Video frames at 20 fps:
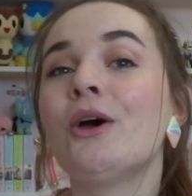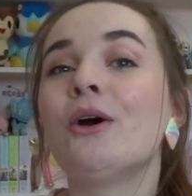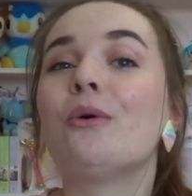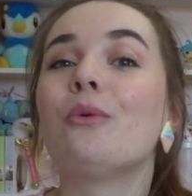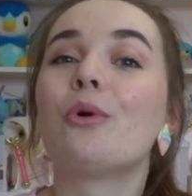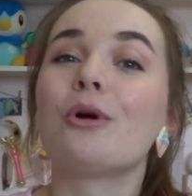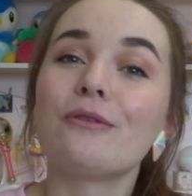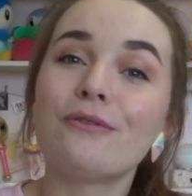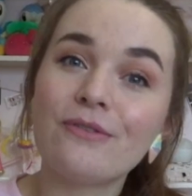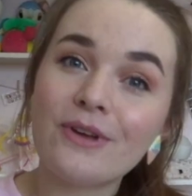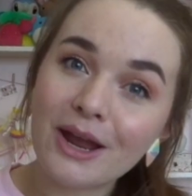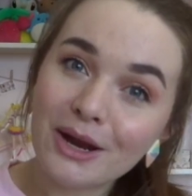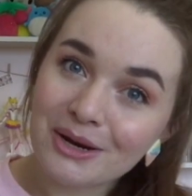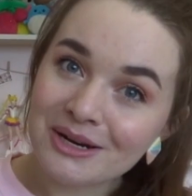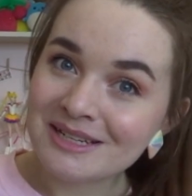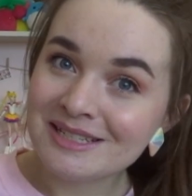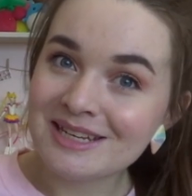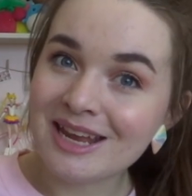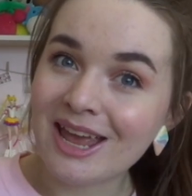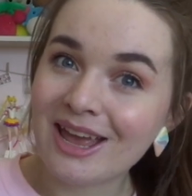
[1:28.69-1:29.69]
were
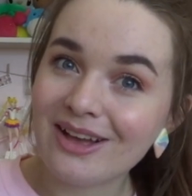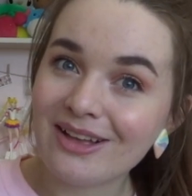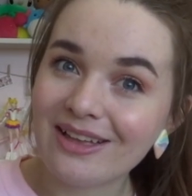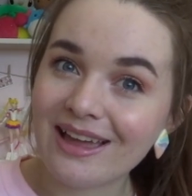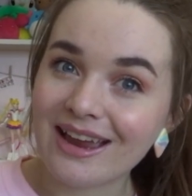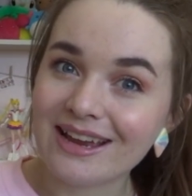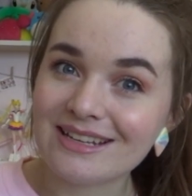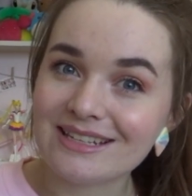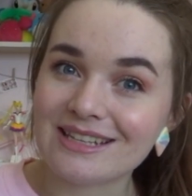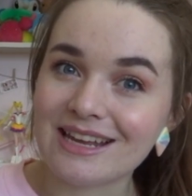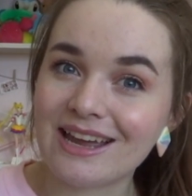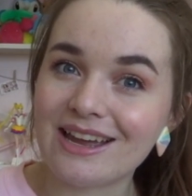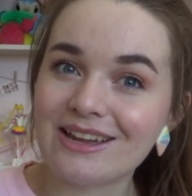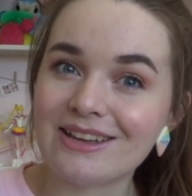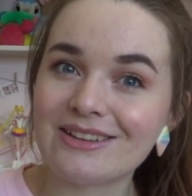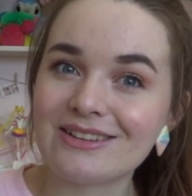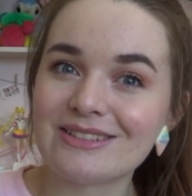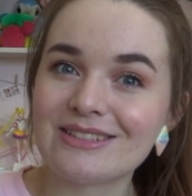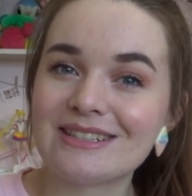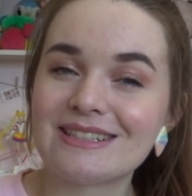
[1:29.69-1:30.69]
Fairy Tale
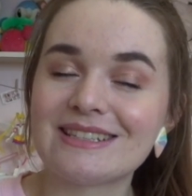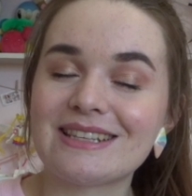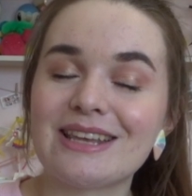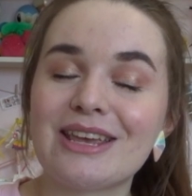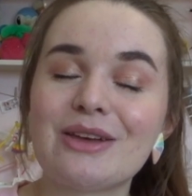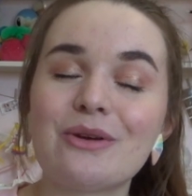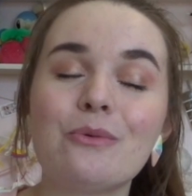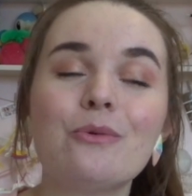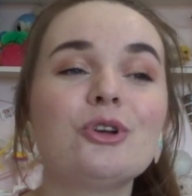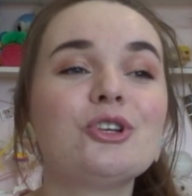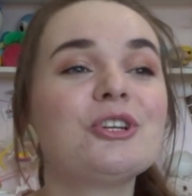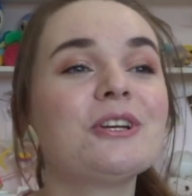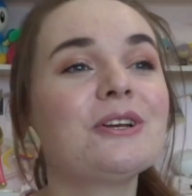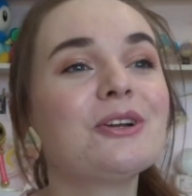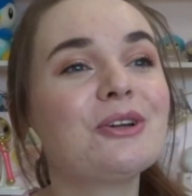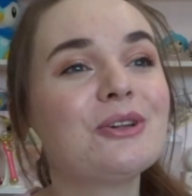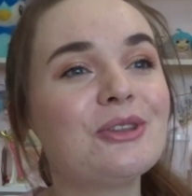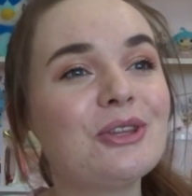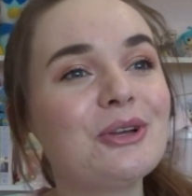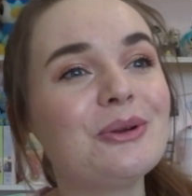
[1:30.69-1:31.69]
XLs, which
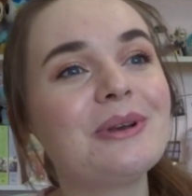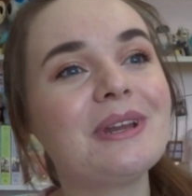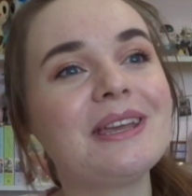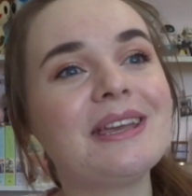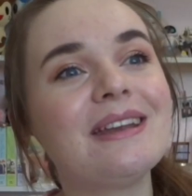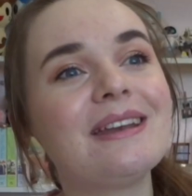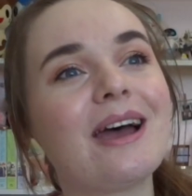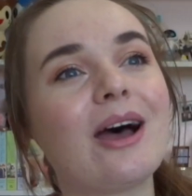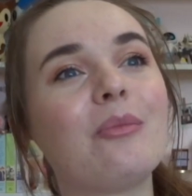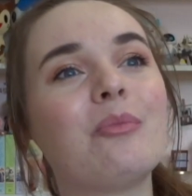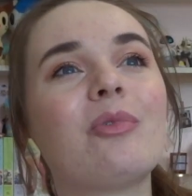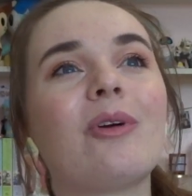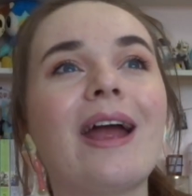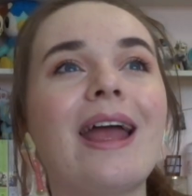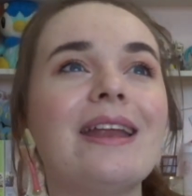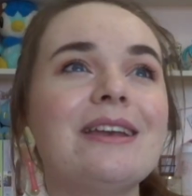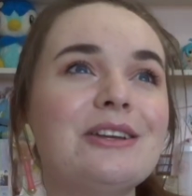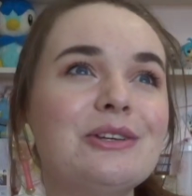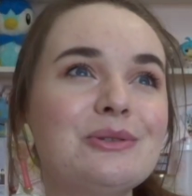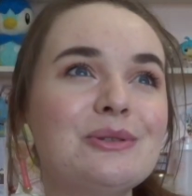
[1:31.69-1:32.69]
included a
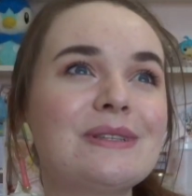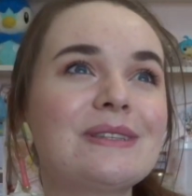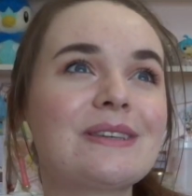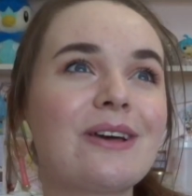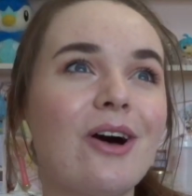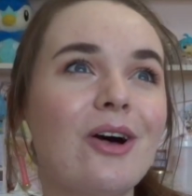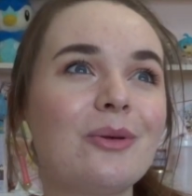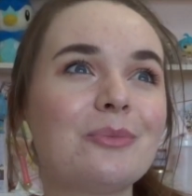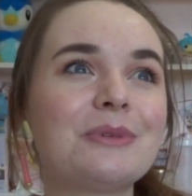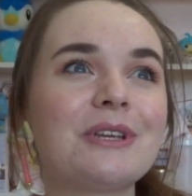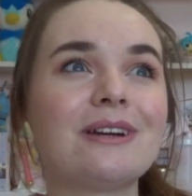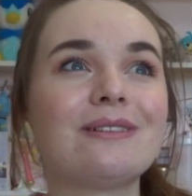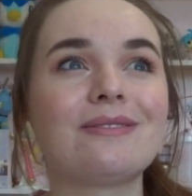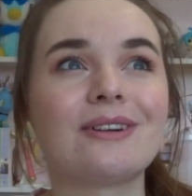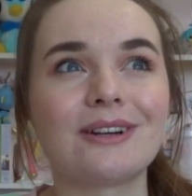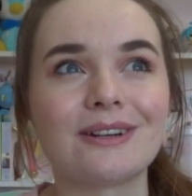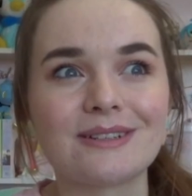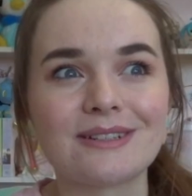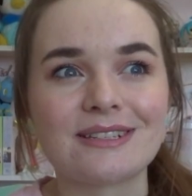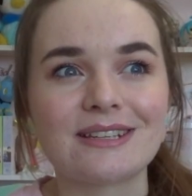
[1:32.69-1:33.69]
brand new sculpt of
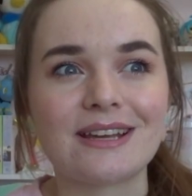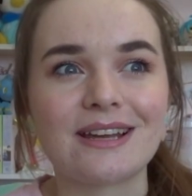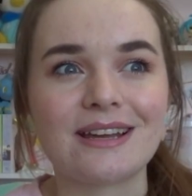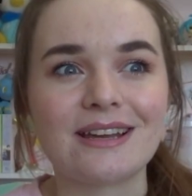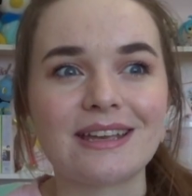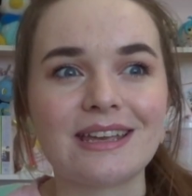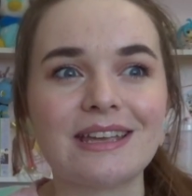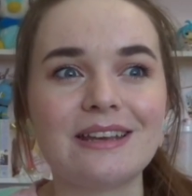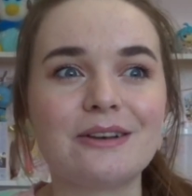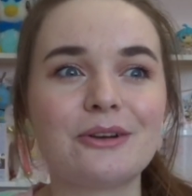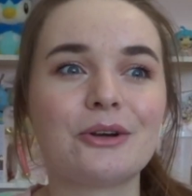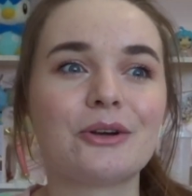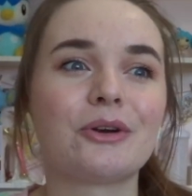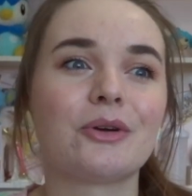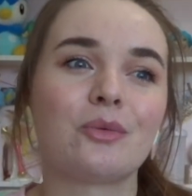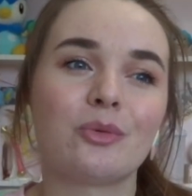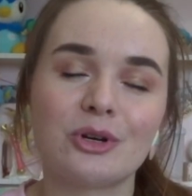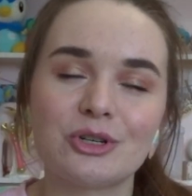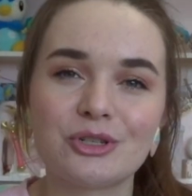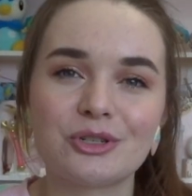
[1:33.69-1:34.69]
Urza in her
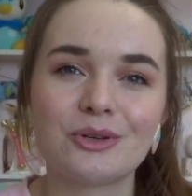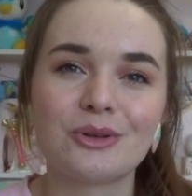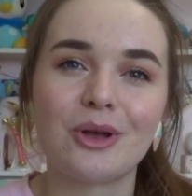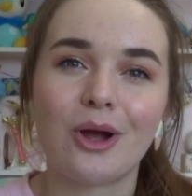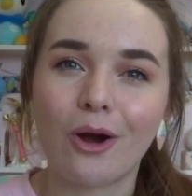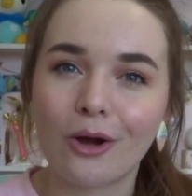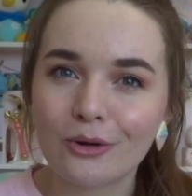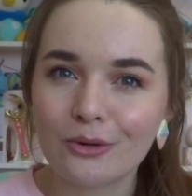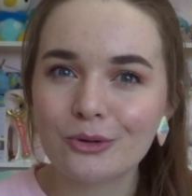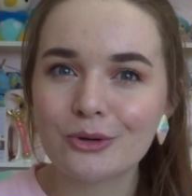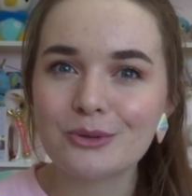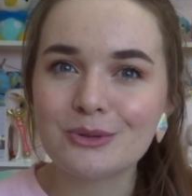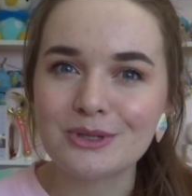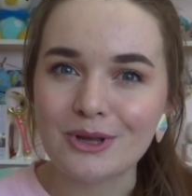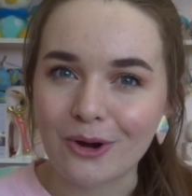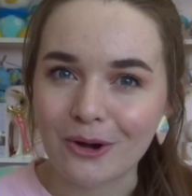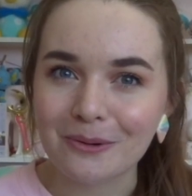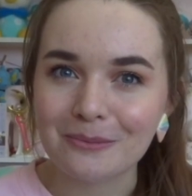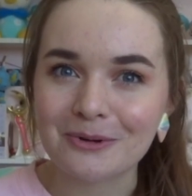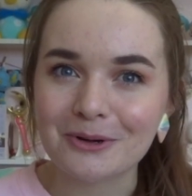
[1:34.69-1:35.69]
original Heart Cruise
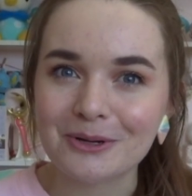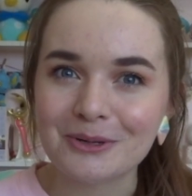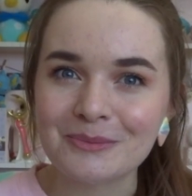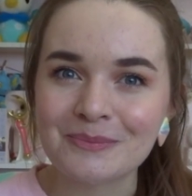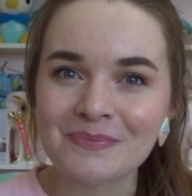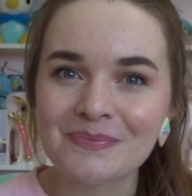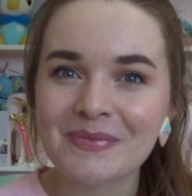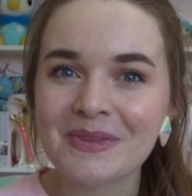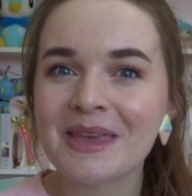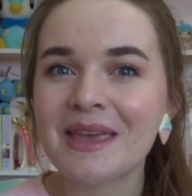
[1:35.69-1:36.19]
armor.